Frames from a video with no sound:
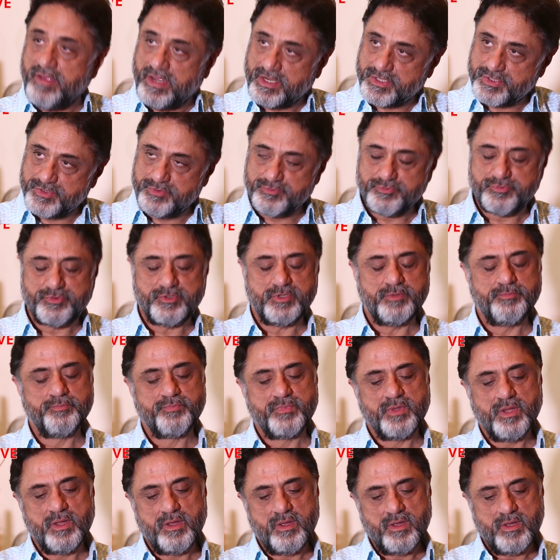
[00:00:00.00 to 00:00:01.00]
action film,
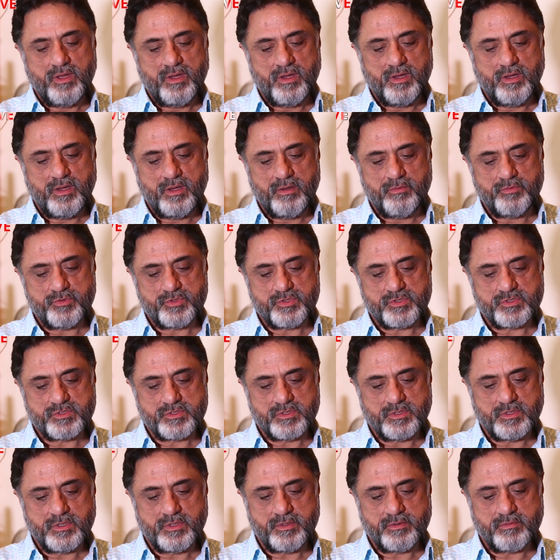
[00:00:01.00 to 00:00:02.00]
which was
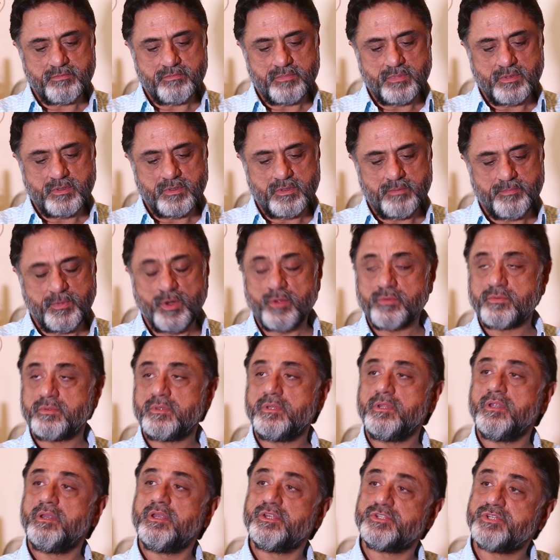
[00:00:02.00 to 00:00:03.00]
about
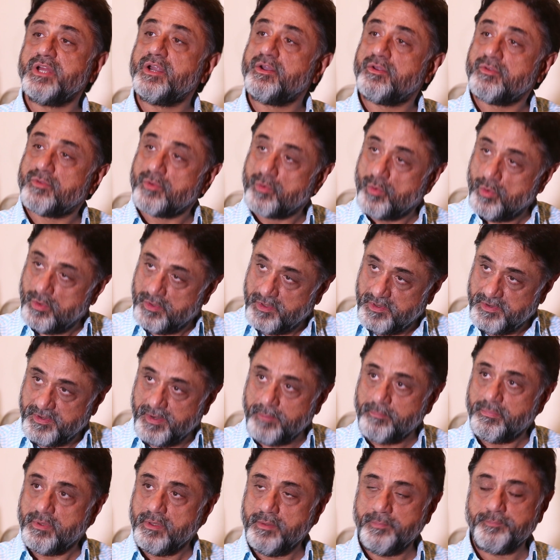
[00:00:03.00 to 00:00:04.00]
the legend of the Golden
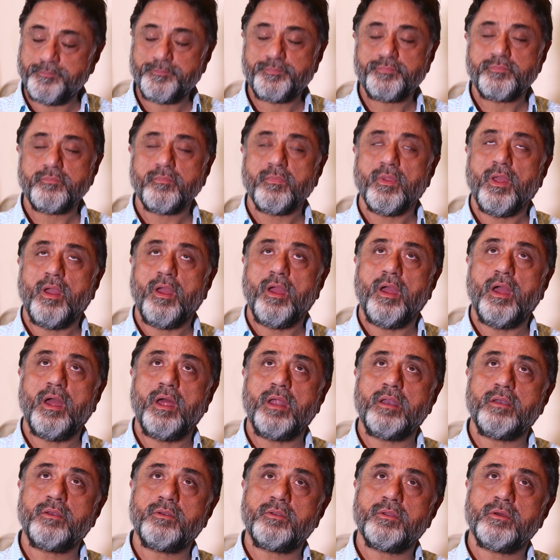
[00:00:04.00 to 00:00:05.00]
Temple.
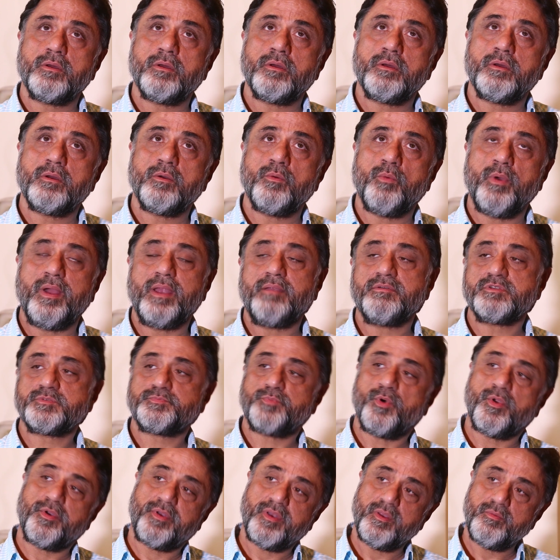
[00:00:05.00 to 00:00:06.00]
And while I was
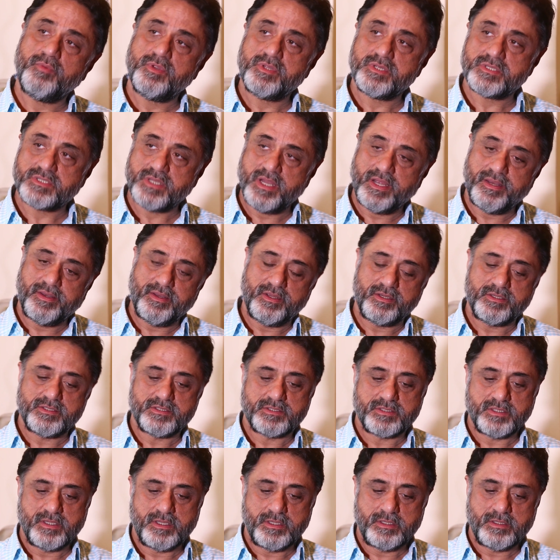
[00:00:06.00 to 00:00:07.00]
pondering with these
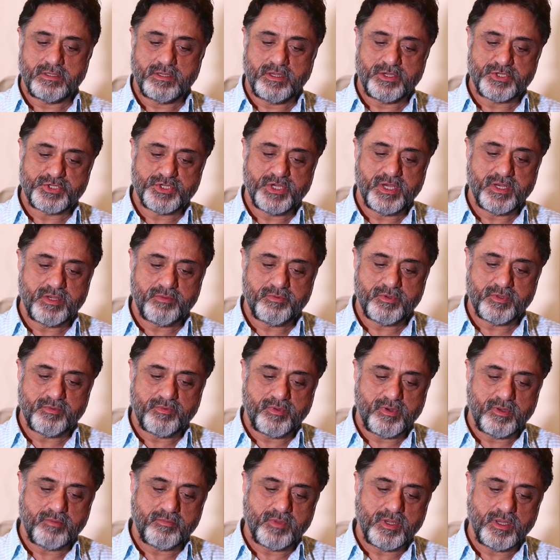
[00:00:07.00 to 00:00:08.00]
ideas, and I shared with
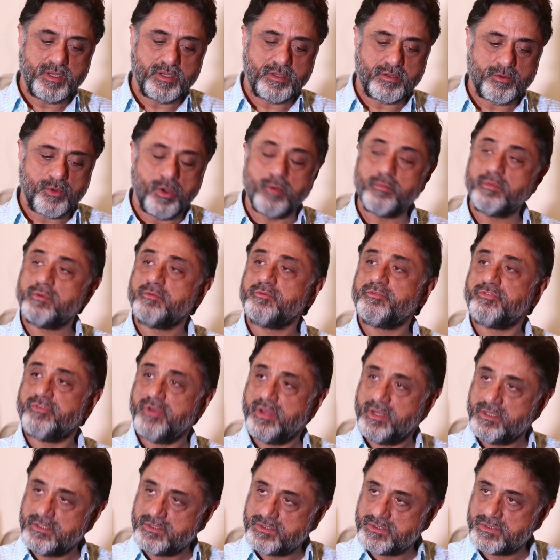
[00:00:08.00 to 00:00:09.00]
one of my common
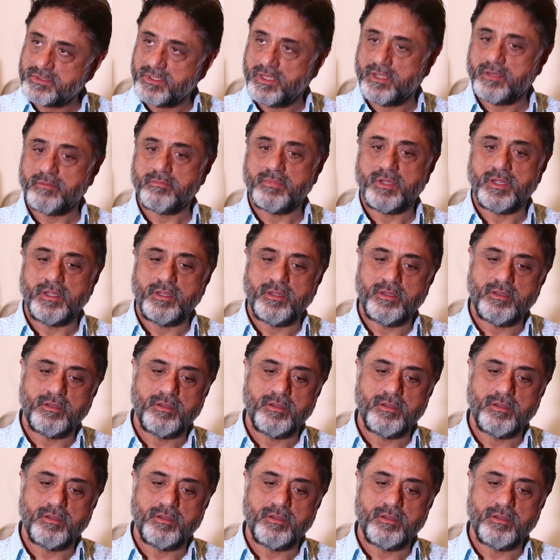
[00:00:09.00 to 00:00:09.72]
friends and my